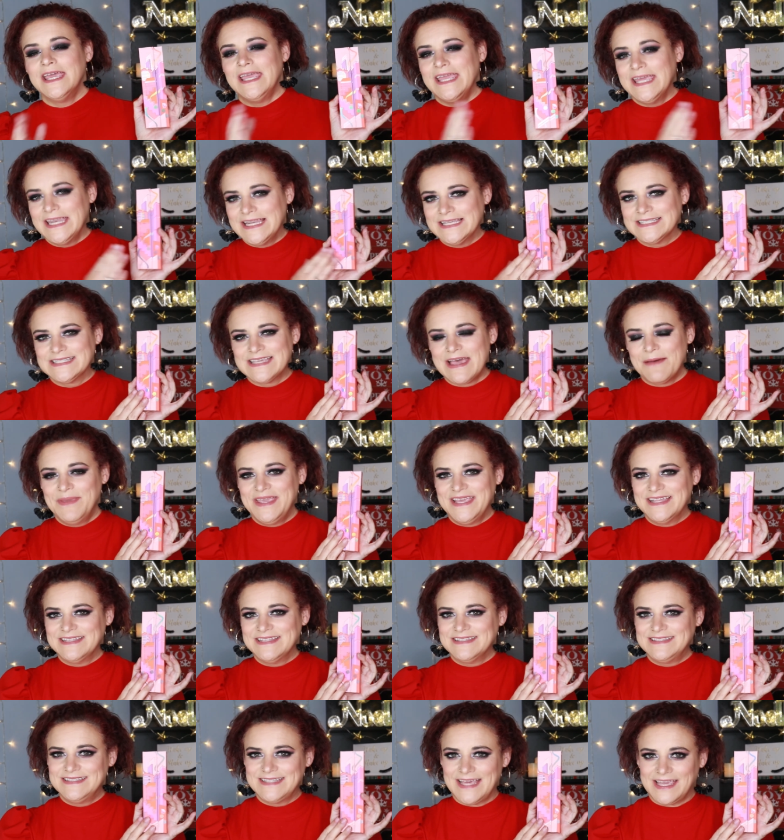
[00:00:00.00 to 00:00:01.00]
it is coming
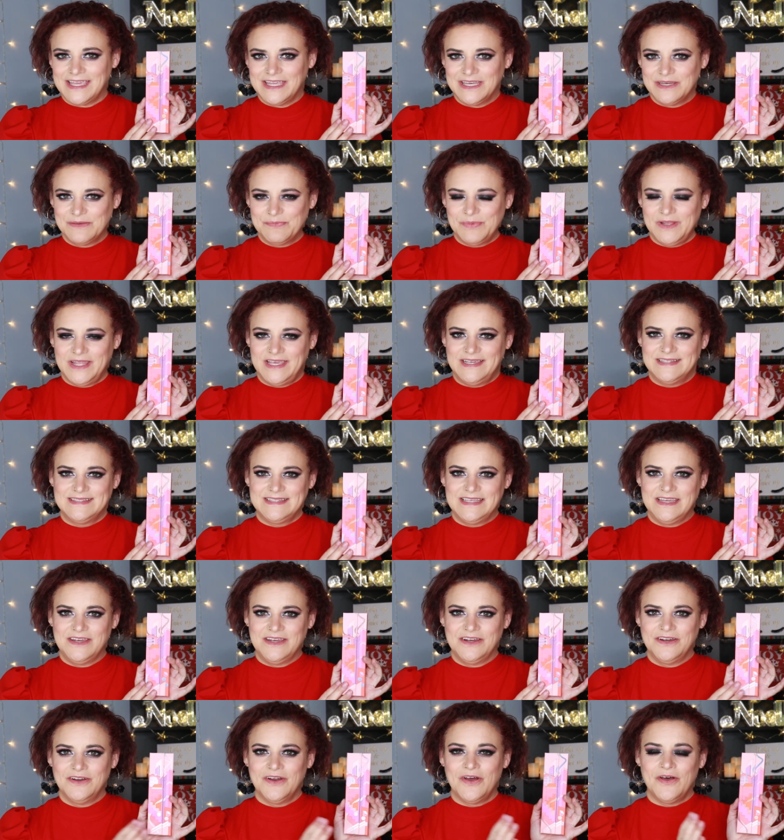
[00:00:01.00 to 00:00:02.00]
in second place
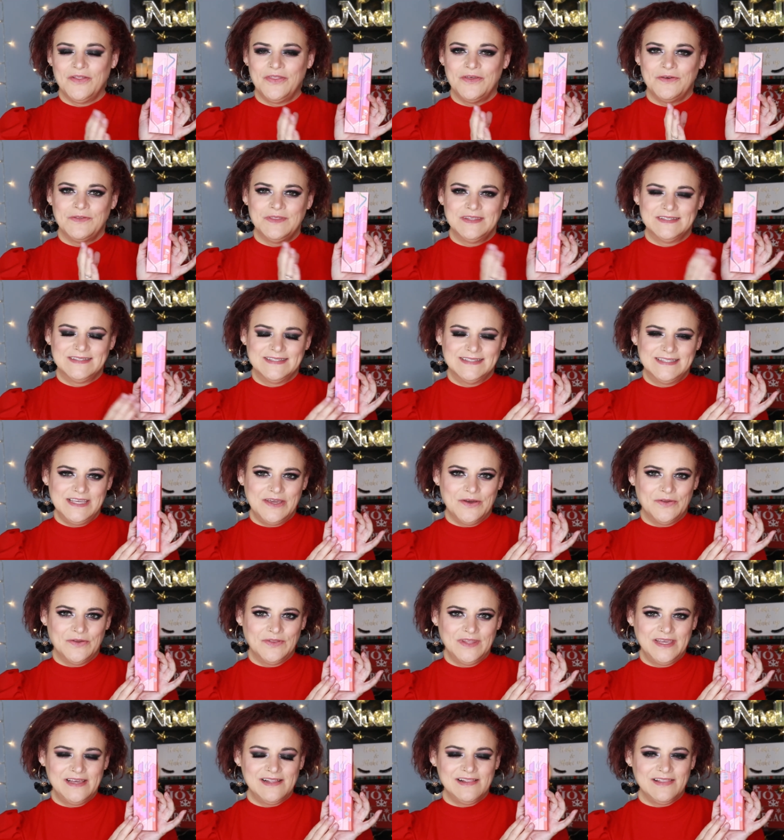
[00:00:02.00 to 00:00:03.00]
here, although this is the
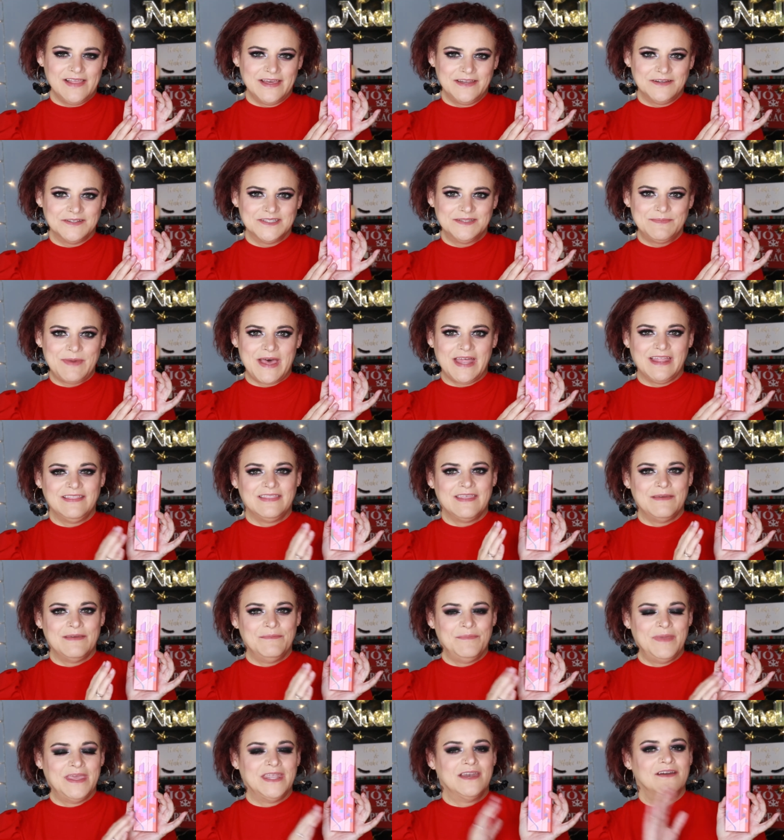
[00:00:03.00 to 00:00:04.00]
only Kaleidos palette
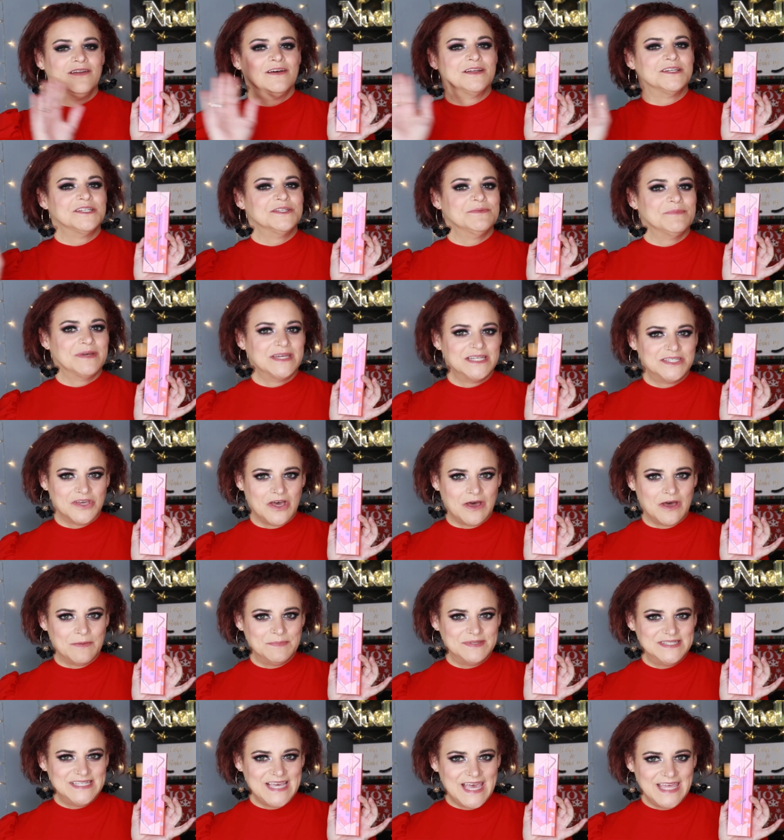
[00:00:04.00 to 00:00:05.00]
that made it onto my
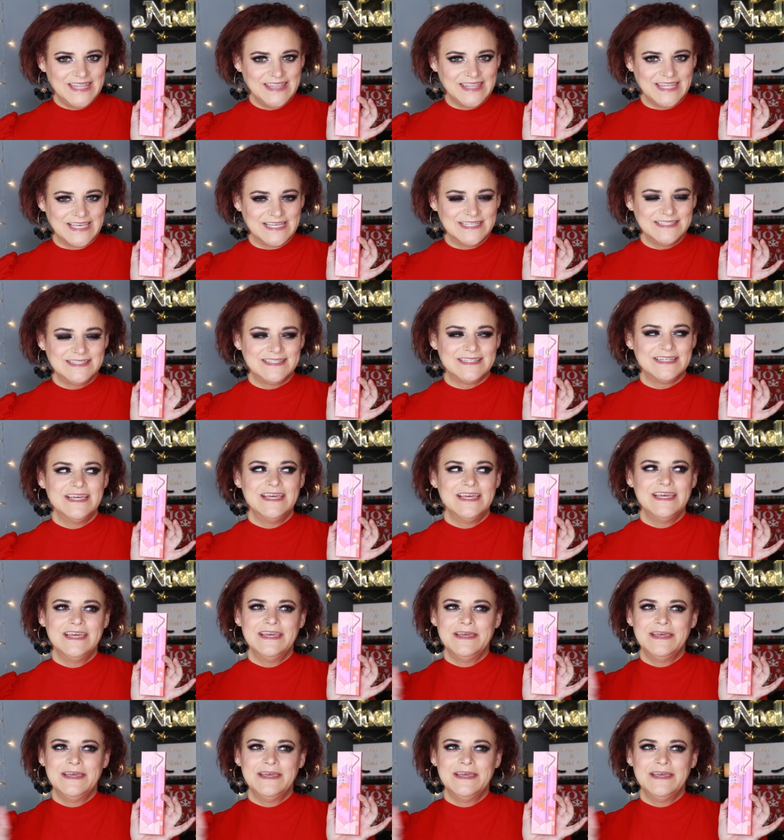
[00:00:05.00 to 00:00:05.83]
top 10 list.